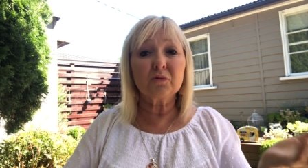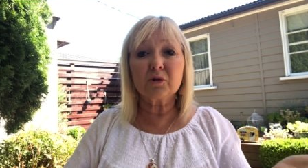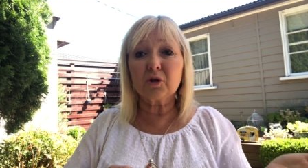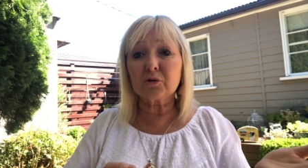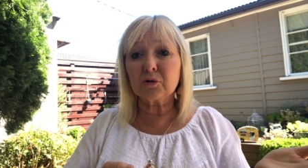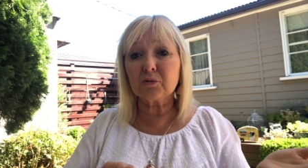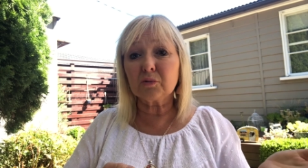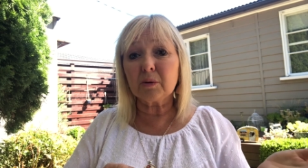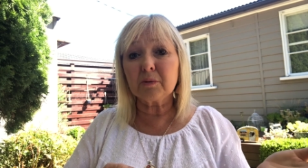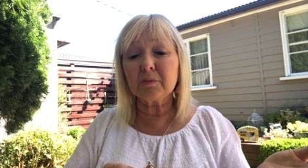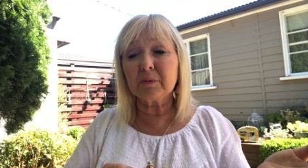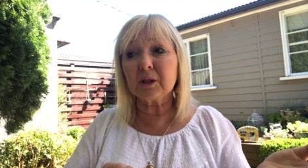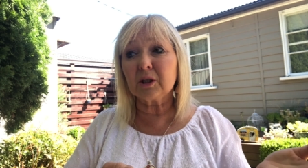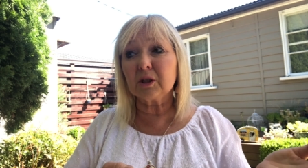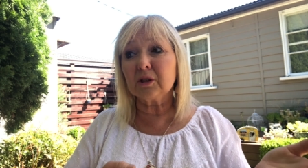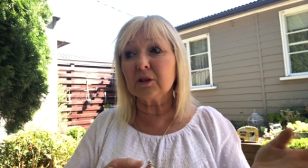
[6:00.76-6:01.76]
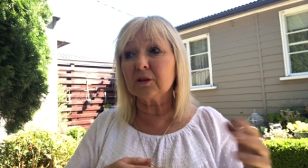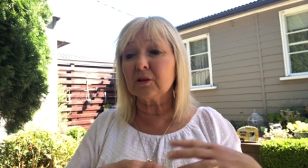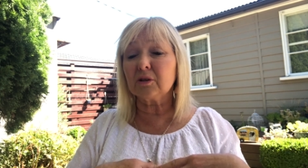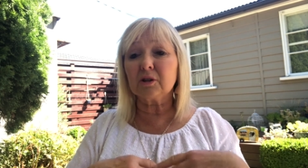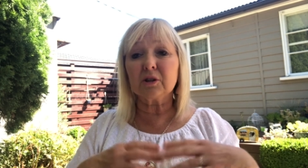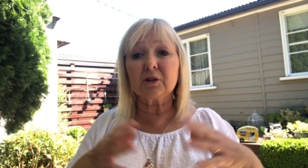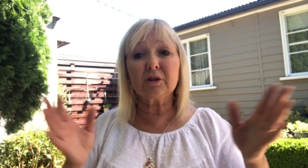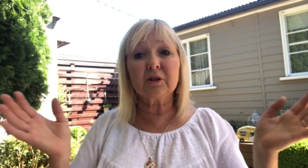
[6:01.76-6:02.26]
Dr. Robert Malone,
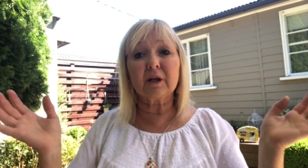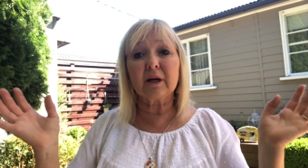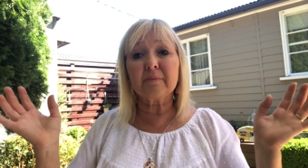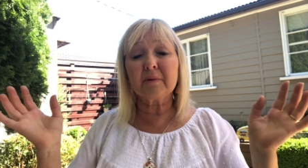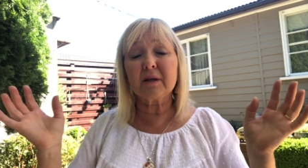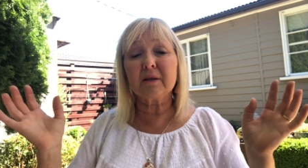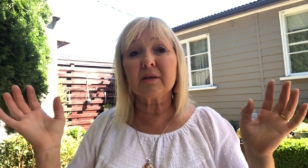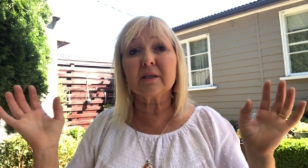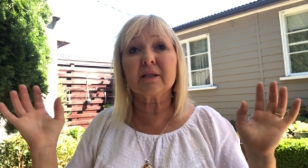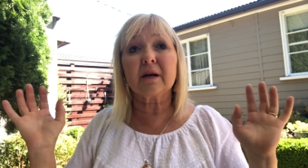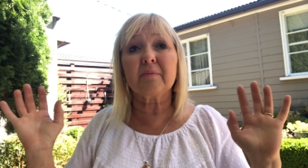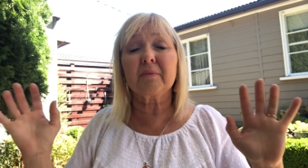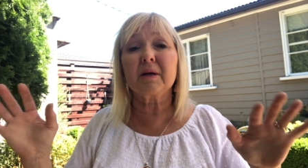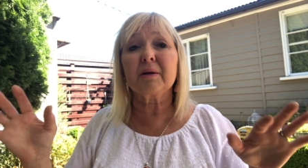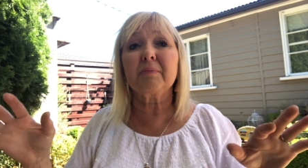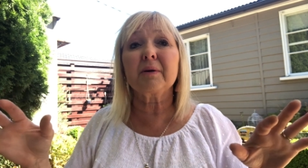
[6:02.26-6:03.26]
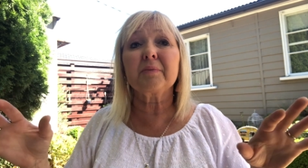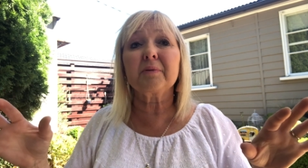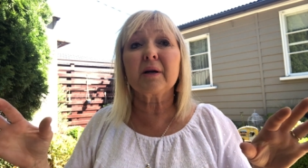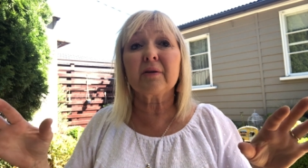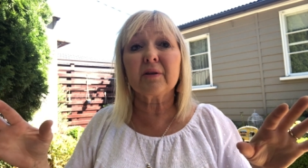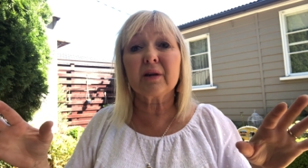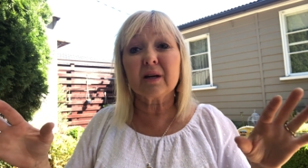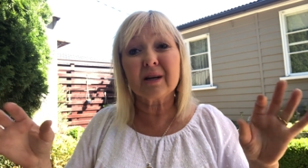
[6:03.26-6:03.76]
God, you name it. There's that many people
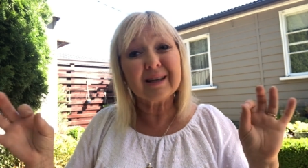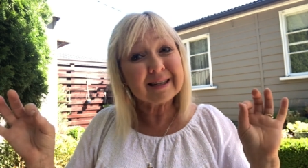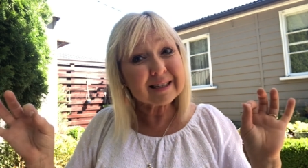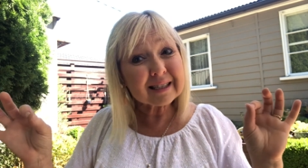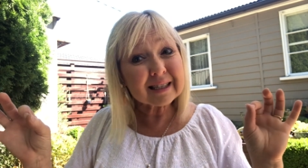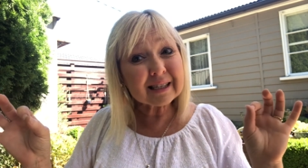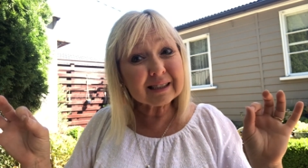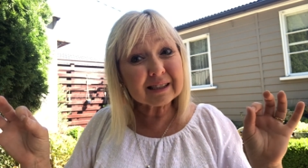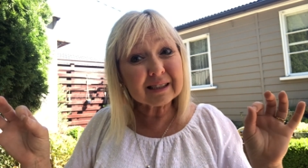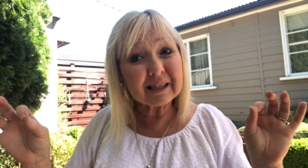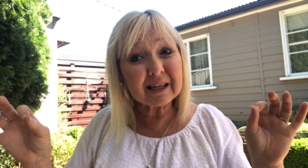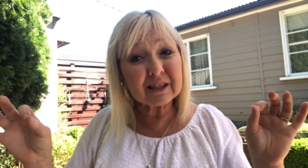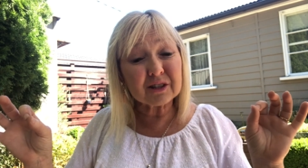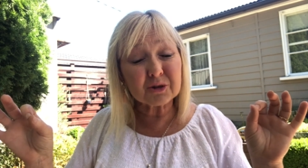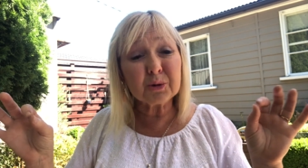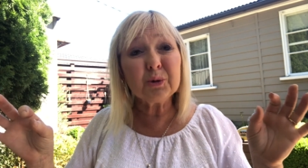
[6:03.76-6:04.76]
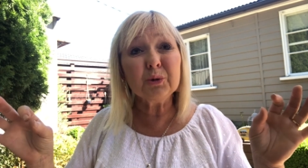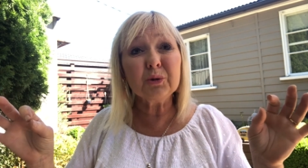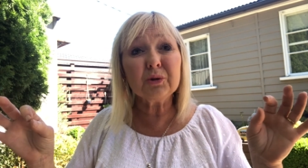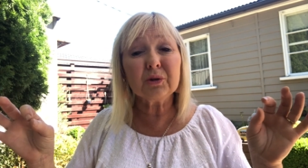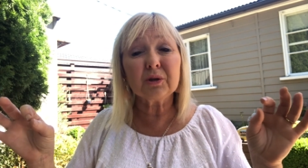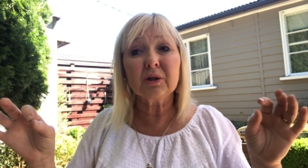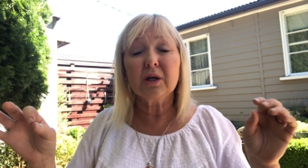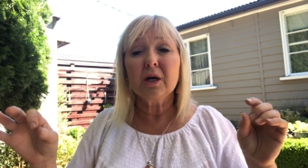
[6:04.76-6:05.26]
out there telling their truth
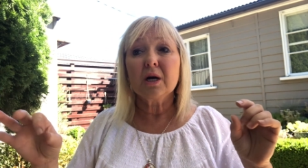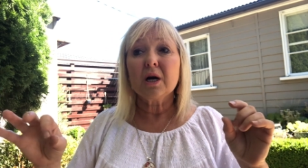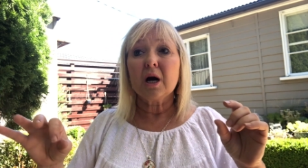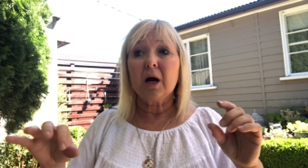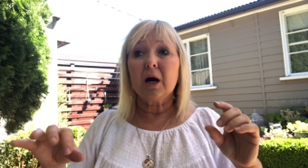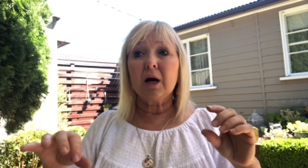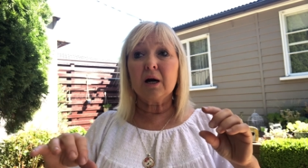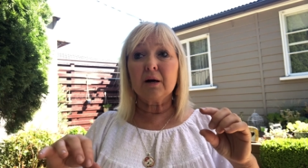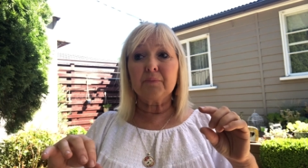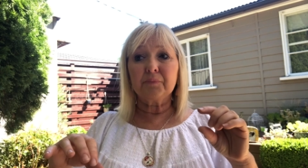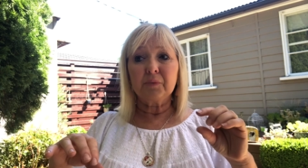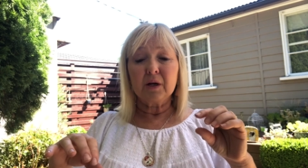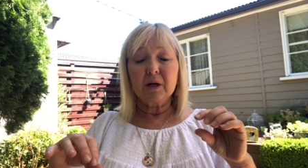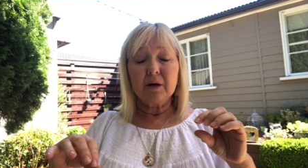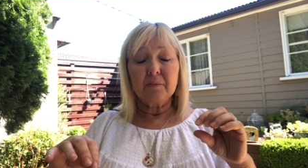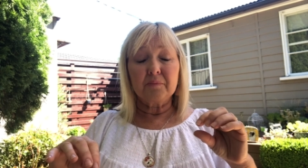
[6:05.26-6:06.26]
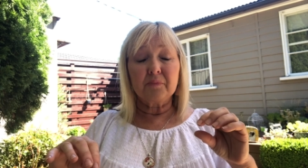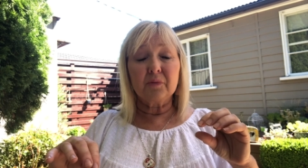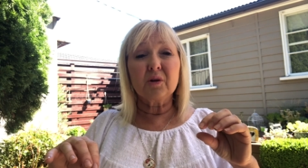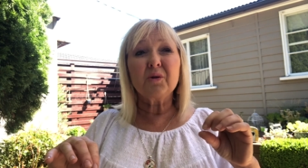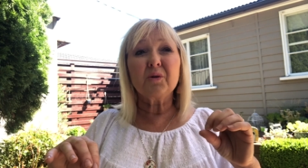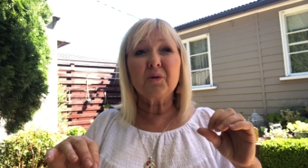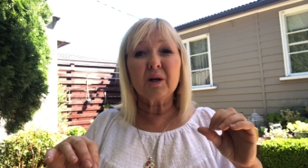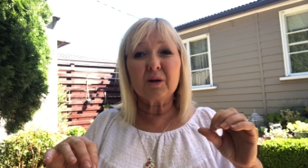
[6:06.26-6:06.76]
um,
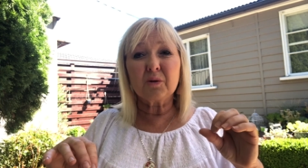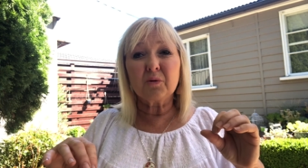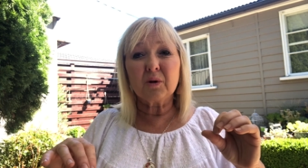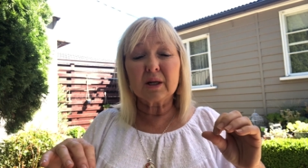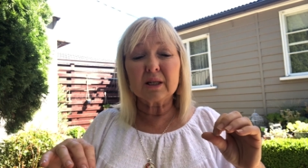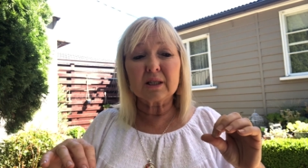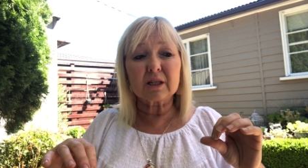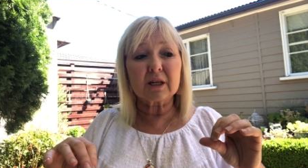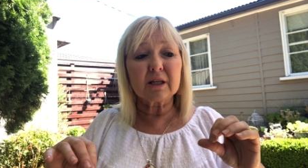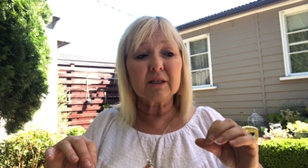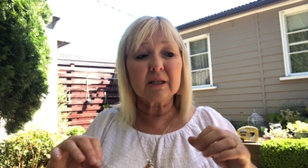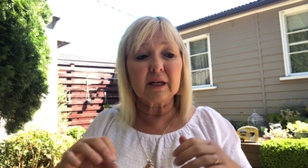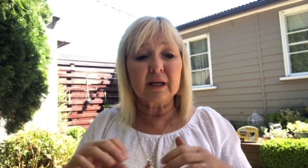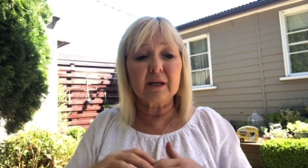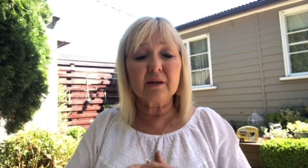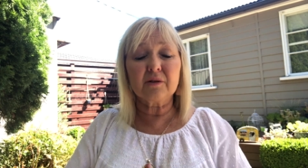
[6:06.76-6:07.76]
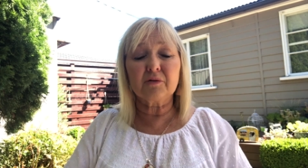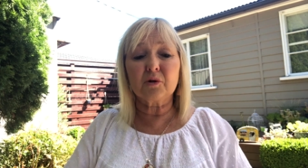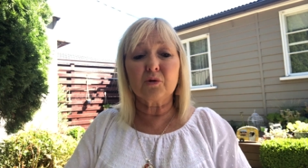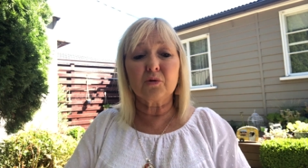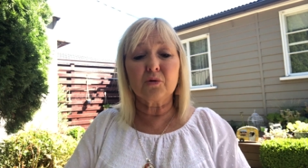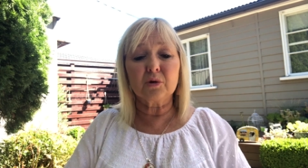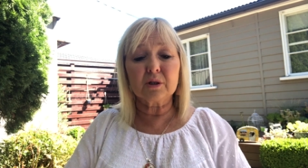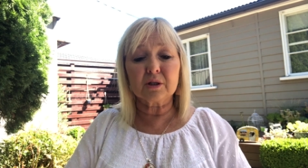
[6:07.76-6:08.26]
who are always shut down, of
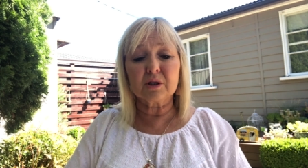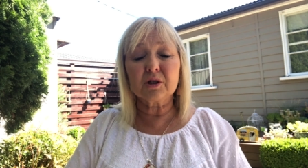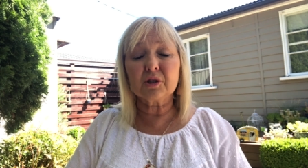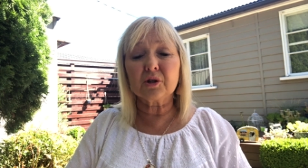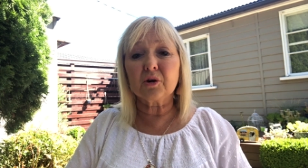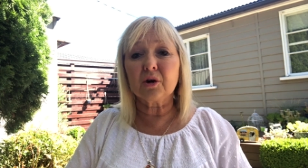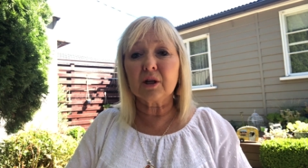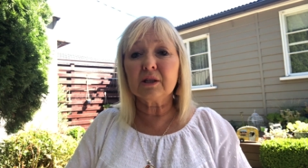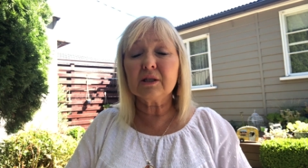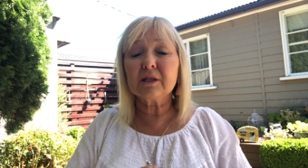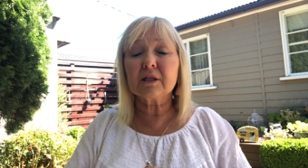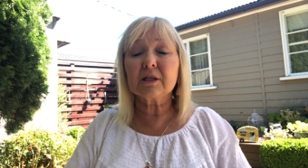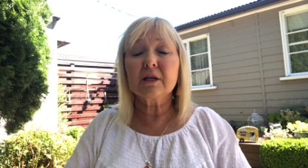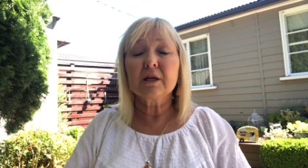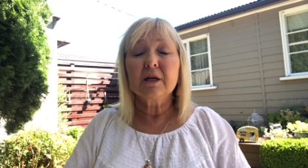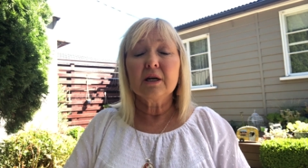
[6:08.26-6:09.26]
course, and silenced.